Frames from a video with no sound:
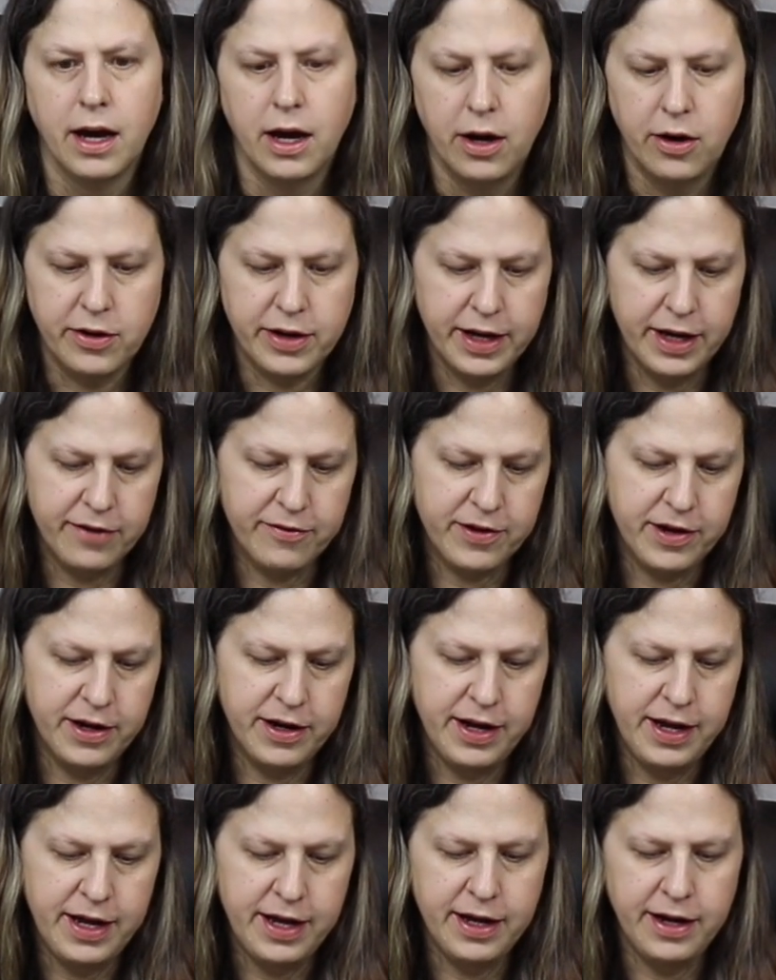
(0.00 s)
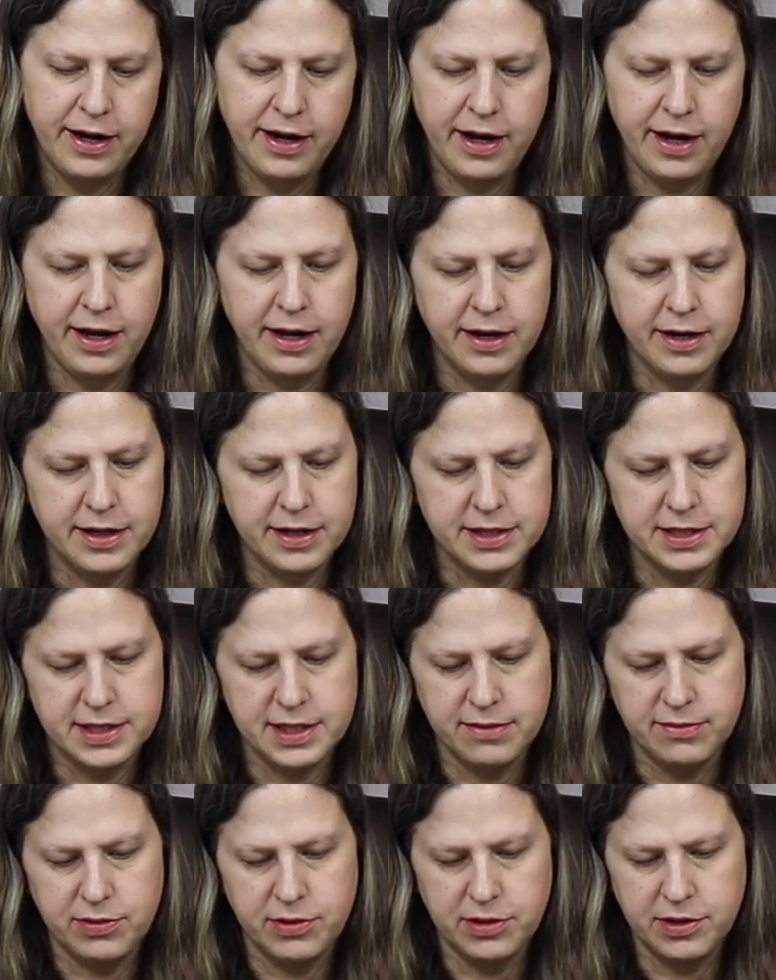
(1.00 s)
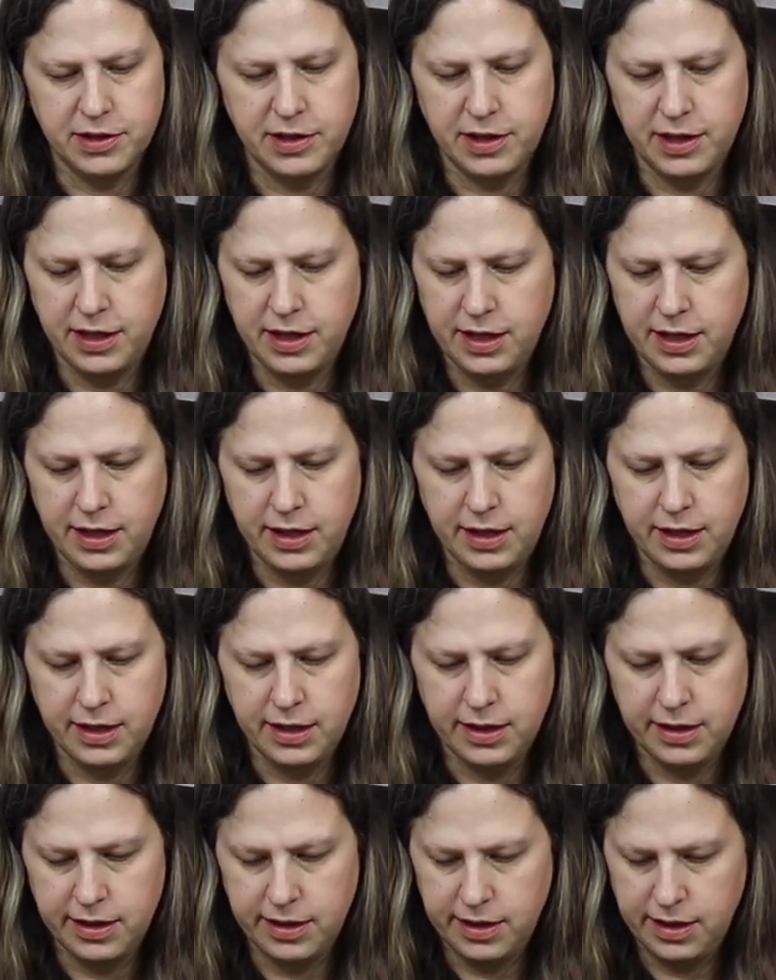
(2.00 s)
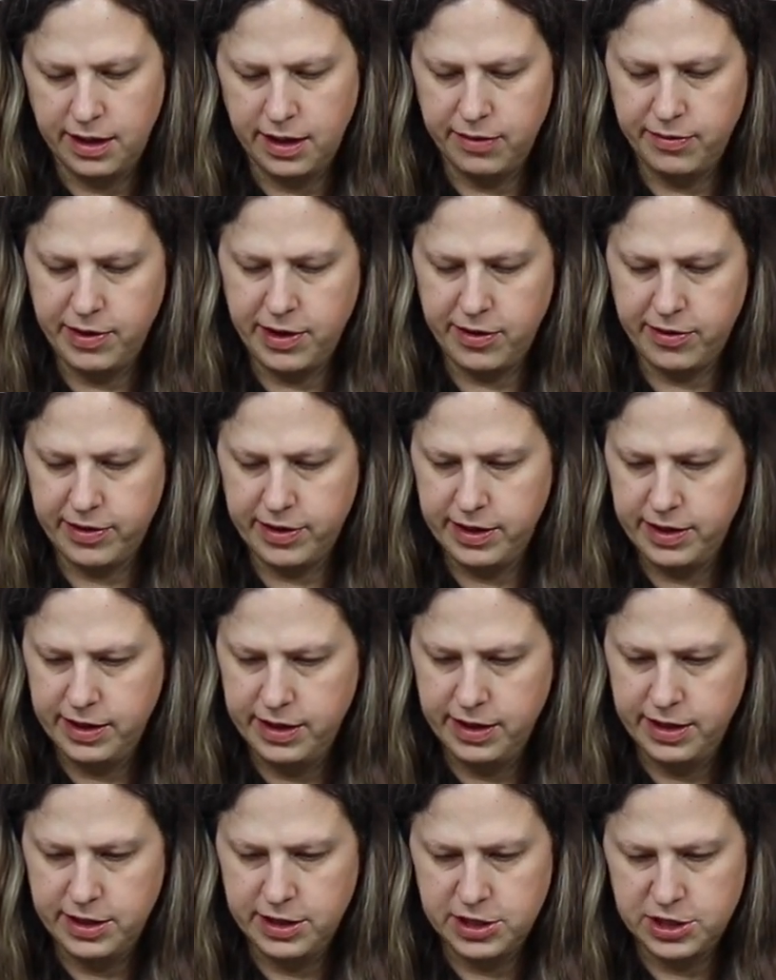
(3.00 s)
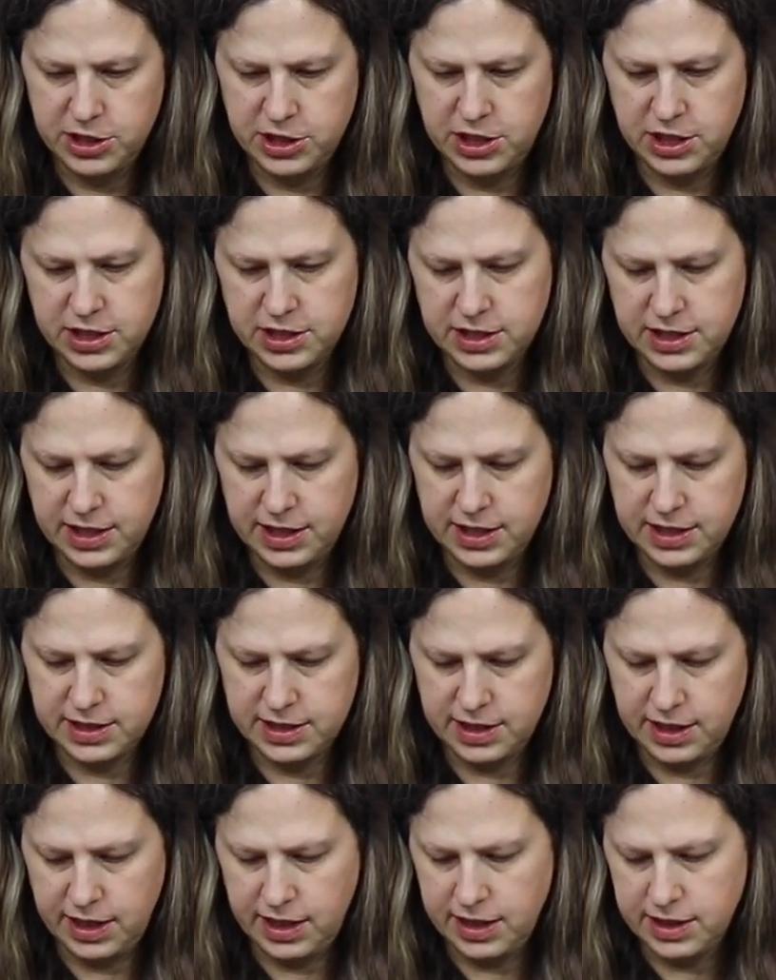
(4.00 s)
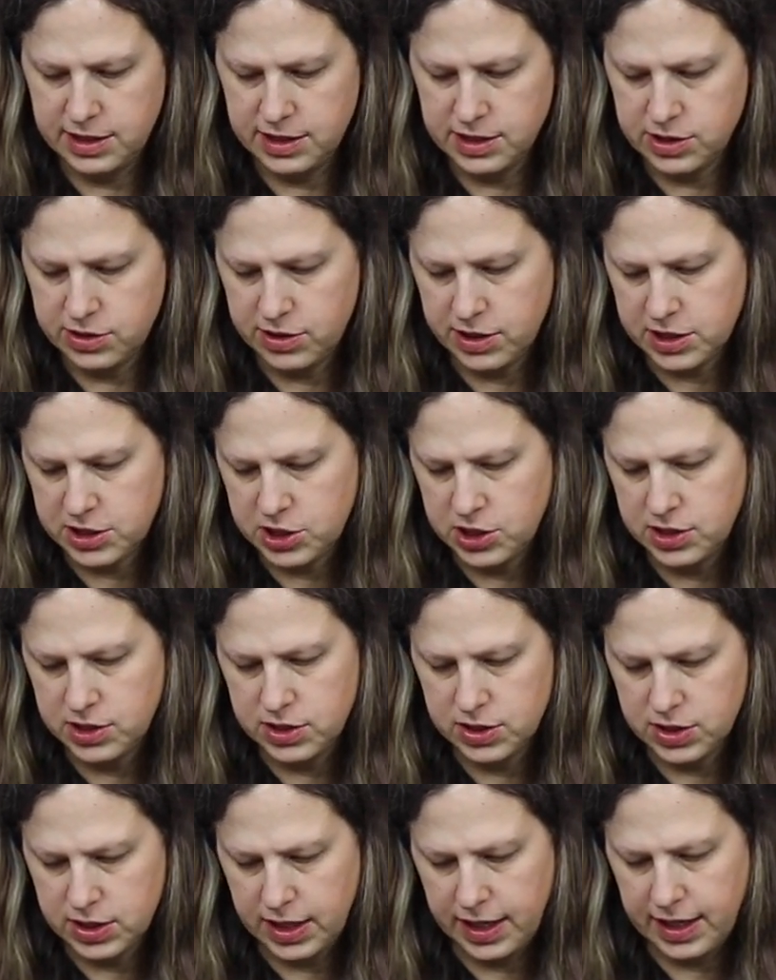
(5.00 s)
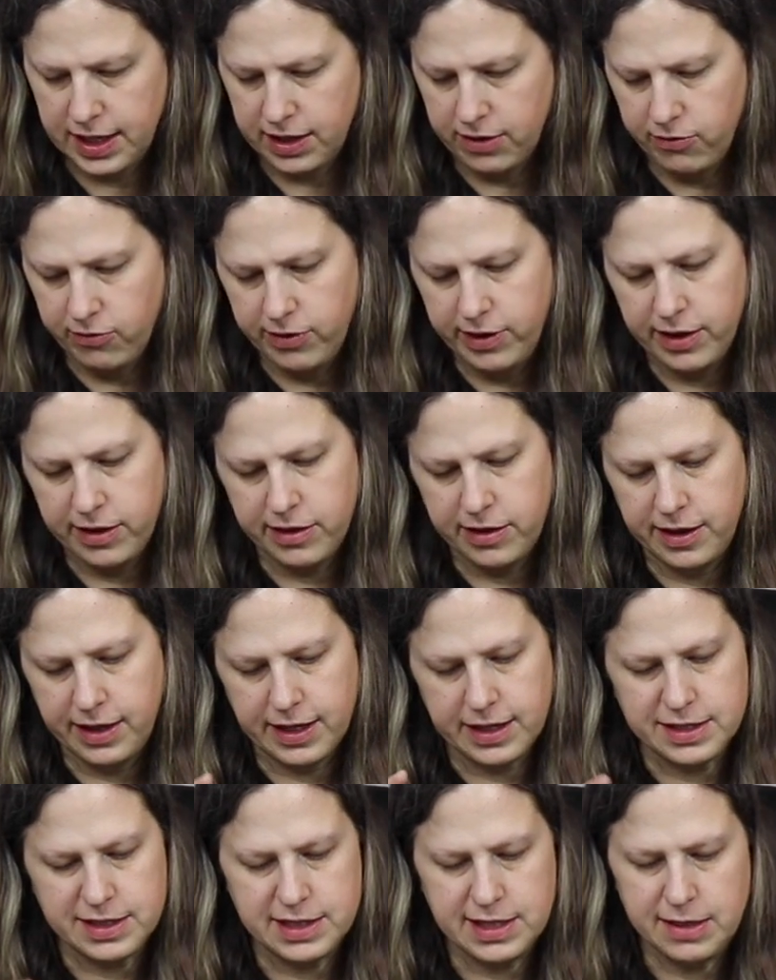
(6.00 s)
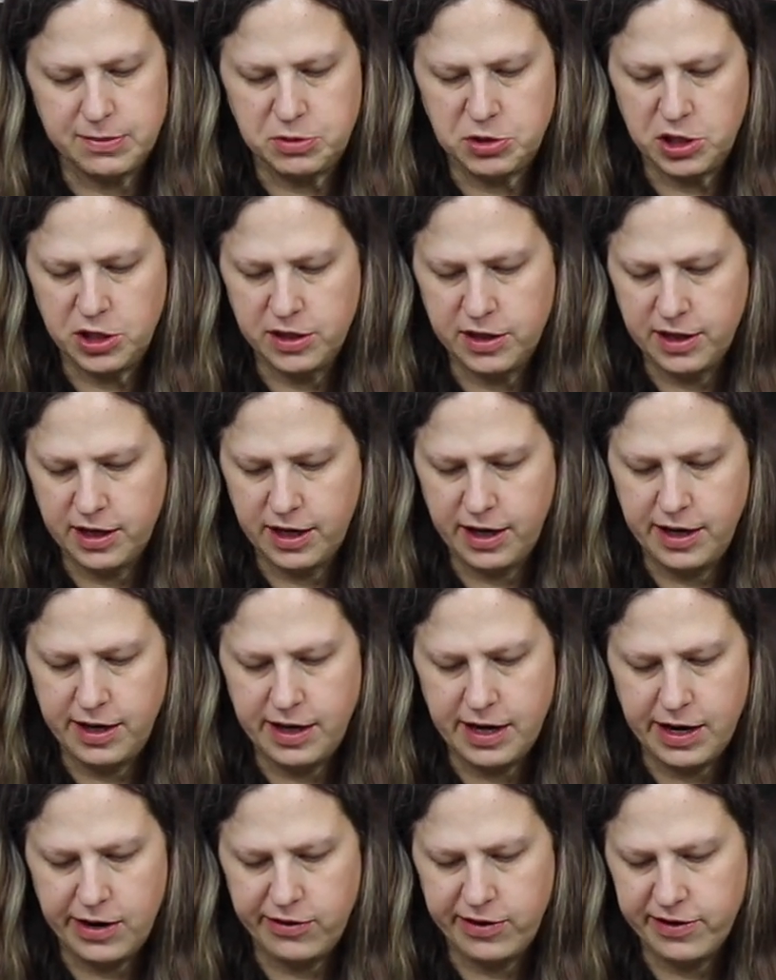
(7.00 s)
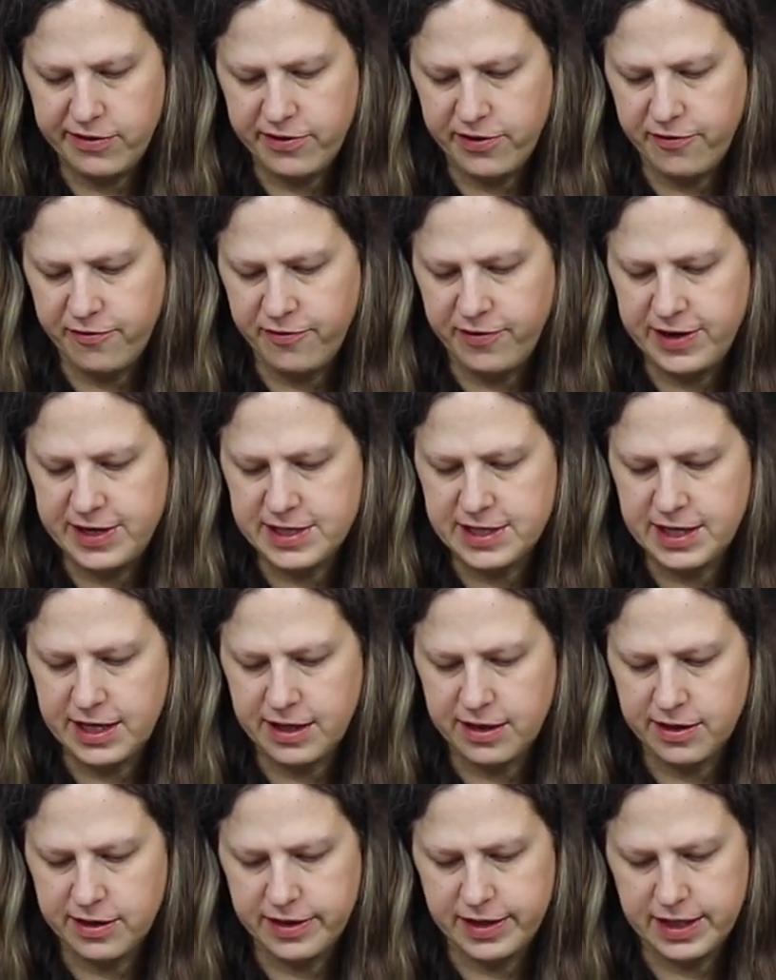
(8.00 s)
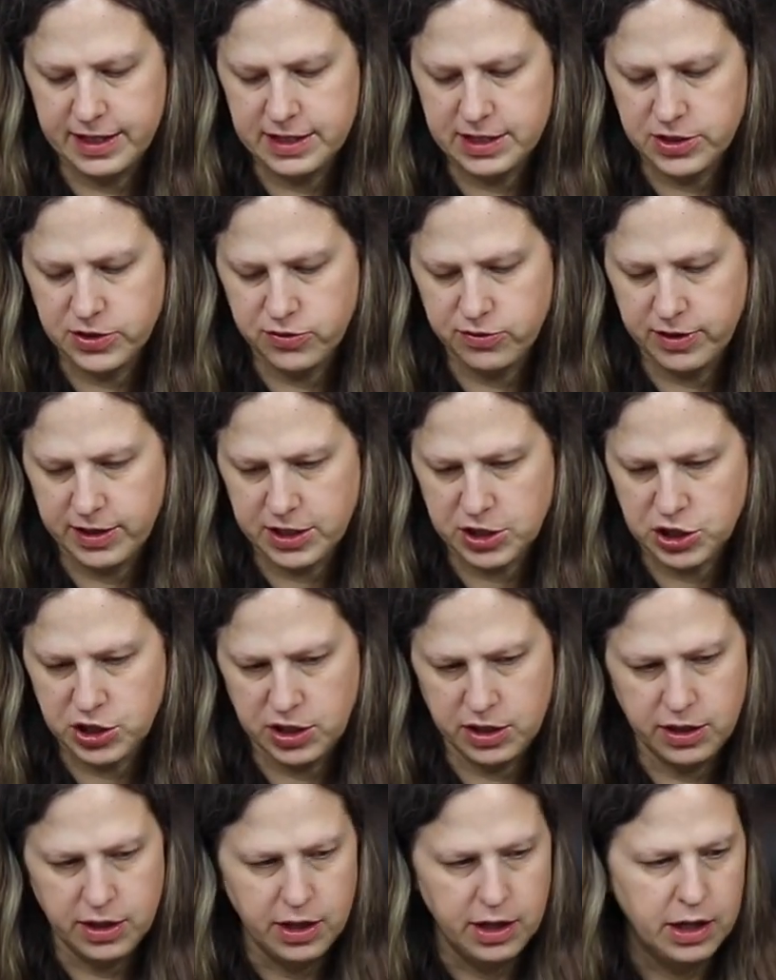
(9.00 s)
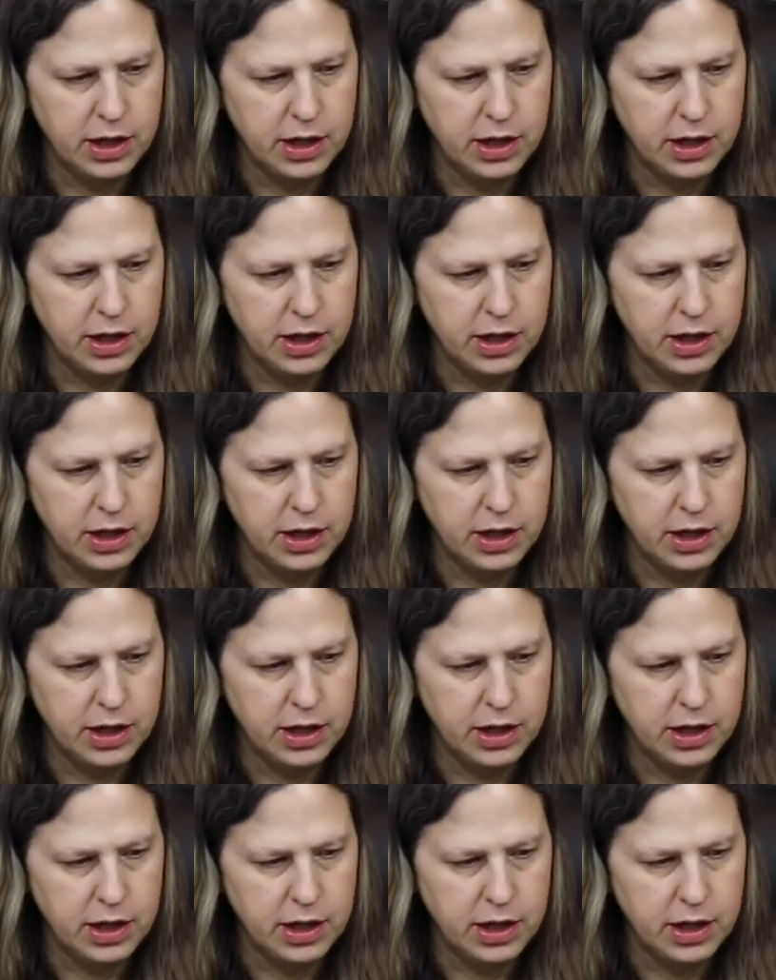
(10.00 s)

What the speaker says: Okay, I've gone ahead and assembled the Hemera just as the instructions, with the exception that I now have it facing this direction,